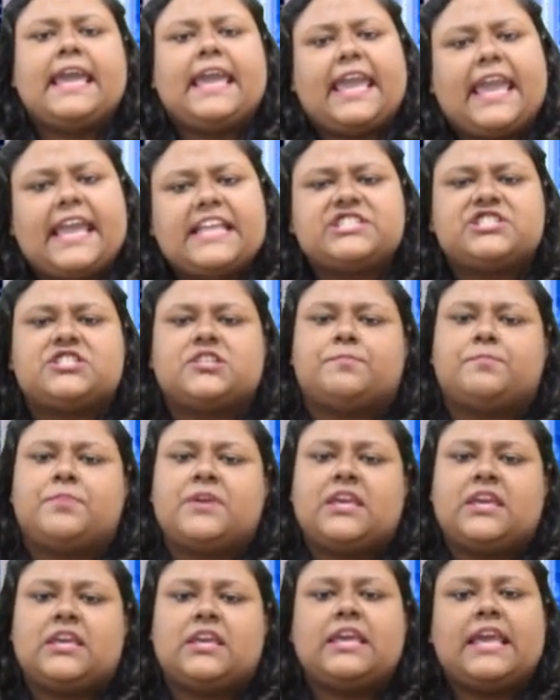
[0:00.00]

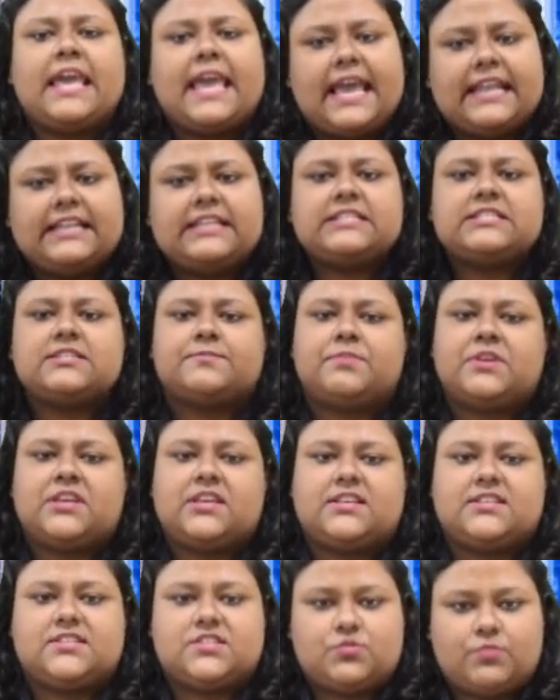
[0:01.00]
HDPE
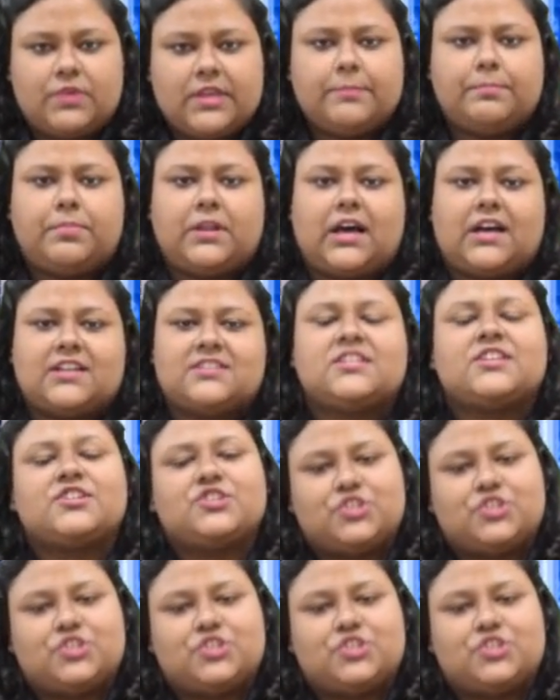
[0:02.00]
LLDPE swing plant